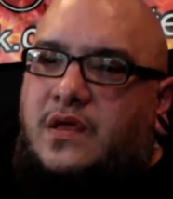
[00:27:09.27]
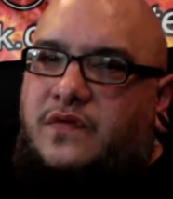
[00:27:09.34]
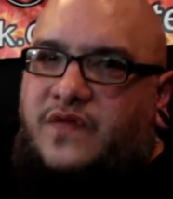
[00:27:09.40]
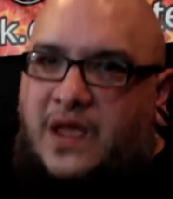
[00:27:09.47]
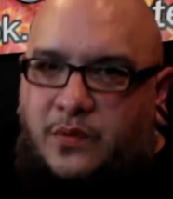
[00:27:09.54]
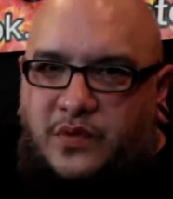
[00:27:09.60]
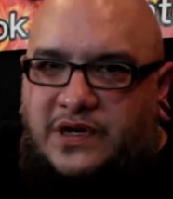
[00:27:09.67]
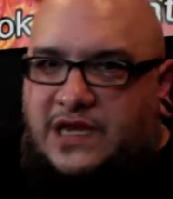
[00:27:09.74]

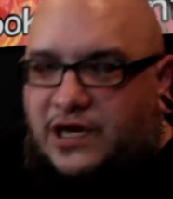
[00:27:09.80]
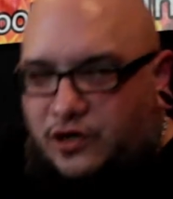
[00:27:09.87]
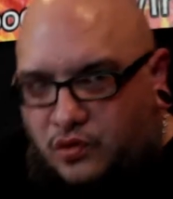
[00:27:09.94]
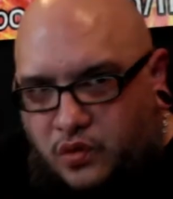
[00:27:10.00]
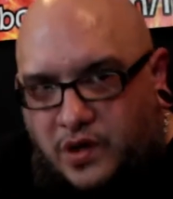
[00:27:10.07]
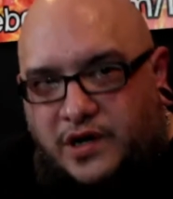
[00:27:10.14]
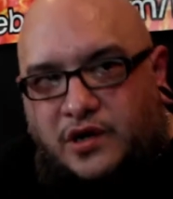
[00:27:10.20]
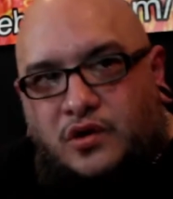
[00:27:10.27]
they would get
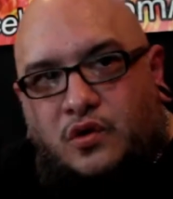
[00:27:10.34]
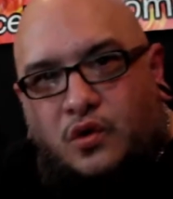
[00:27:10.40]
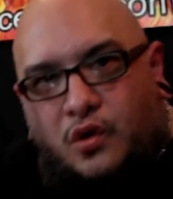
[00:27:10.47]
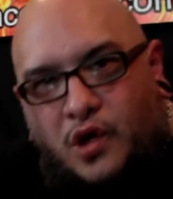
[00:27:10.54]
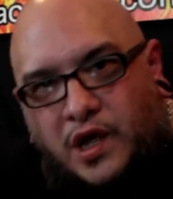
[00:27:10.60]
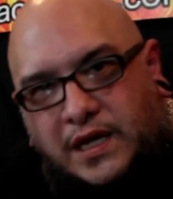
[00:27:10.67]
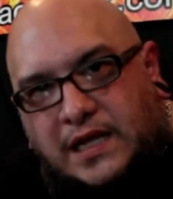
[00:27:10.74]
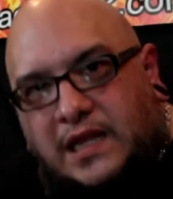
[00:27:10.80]

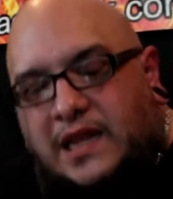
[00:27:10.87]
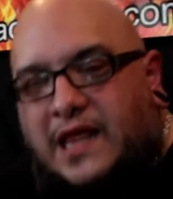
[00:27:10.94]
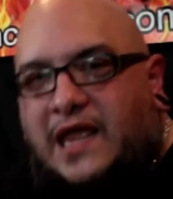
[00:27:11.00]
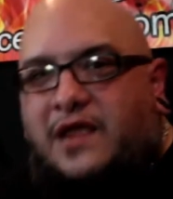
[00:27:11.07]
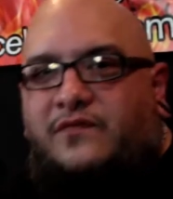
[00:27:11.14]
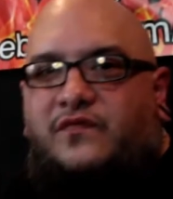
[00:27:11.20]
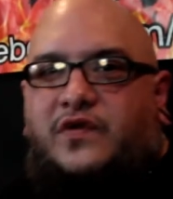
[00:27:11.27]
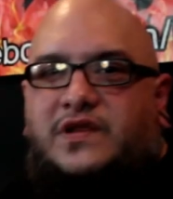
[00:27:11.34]
critical
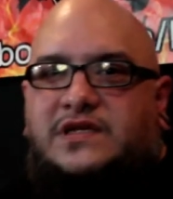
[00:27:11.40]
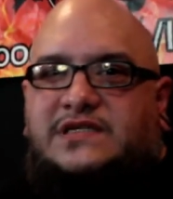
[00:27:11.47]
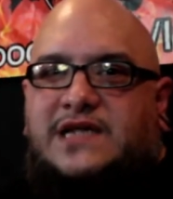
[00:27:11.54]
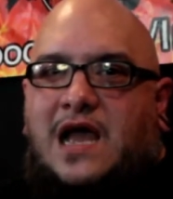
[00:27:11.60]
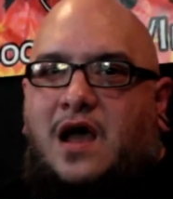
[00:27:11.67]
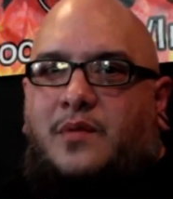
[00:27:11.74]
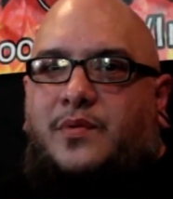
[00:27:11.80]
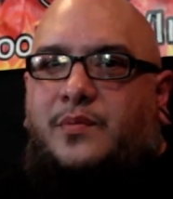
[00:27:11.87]
acclaim for this
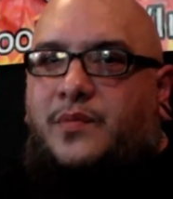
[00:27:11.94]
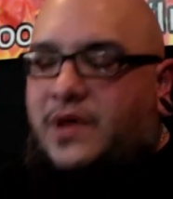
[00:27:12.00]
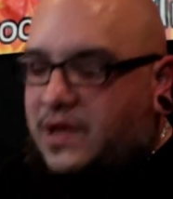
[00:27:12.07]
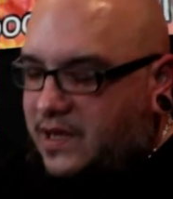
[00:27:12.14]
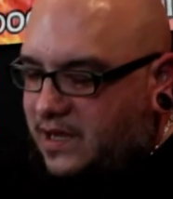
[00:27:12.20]
album.